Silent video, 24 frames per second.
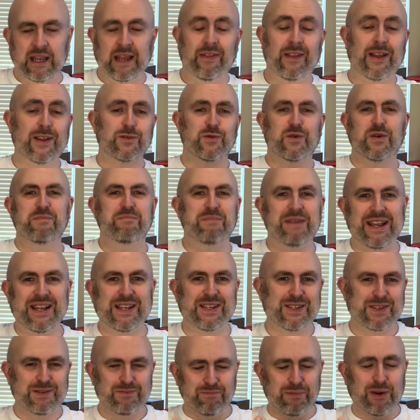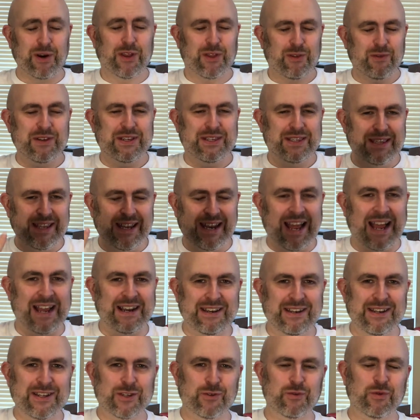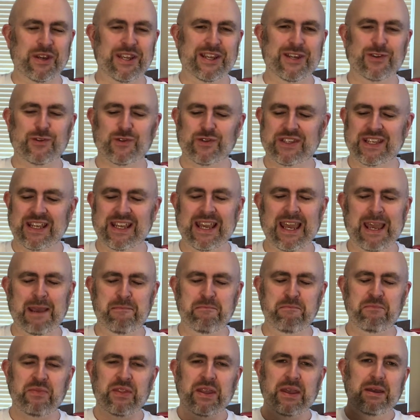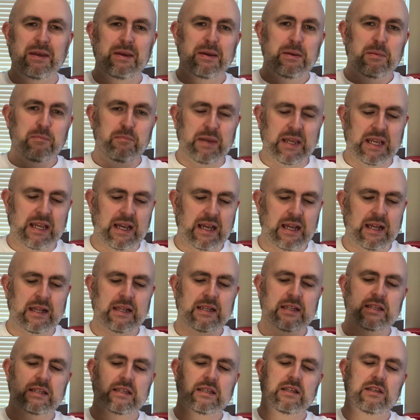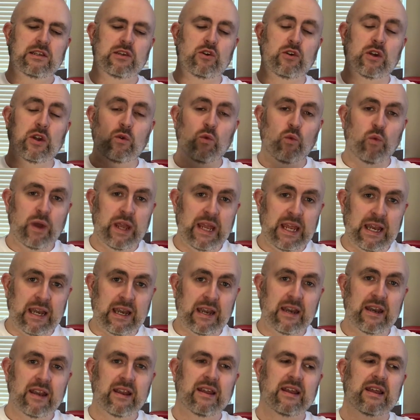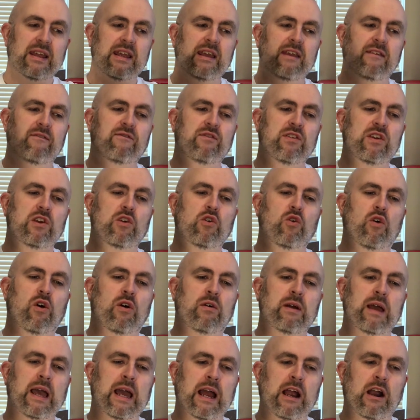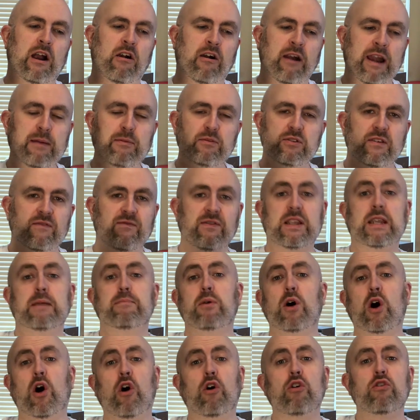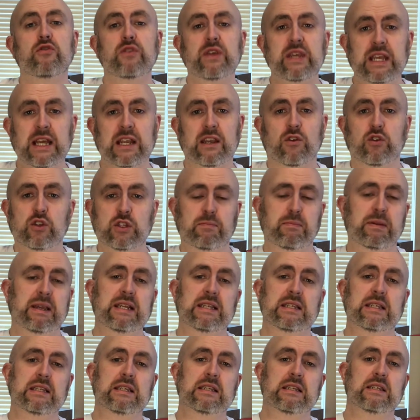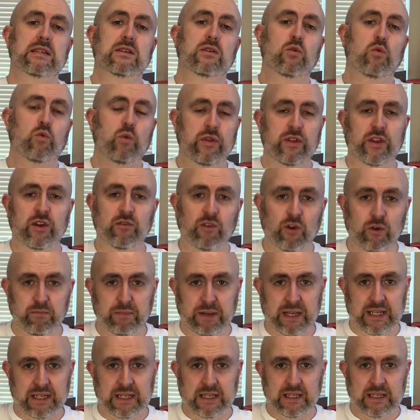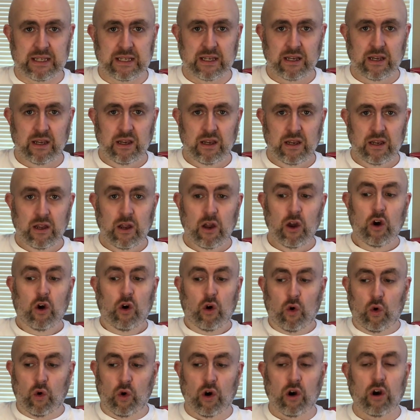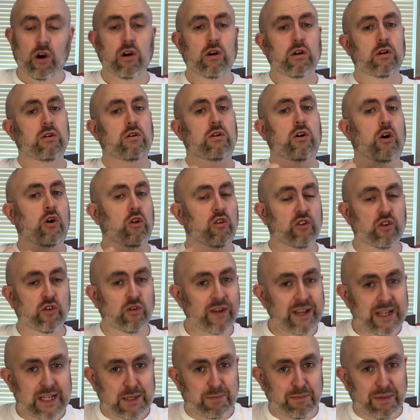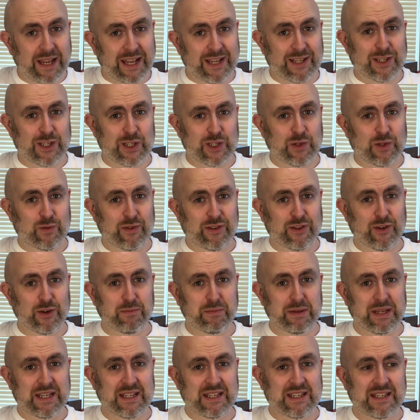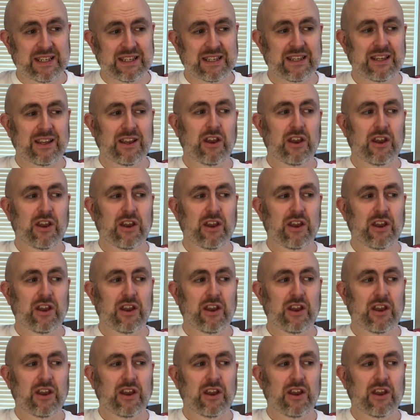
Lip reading: And that's what makes part of the reason that Aton is a really interesting game. Because you can win if you are able to fill up all the yellow spaces with your own pieces. Or all the green spaces with your pieces.